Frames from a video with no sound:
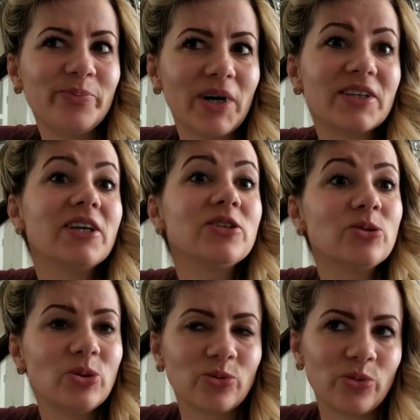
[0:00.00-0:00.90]
but he's
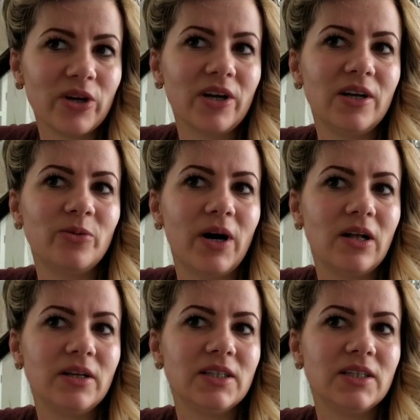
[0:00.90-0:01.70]
doing really well.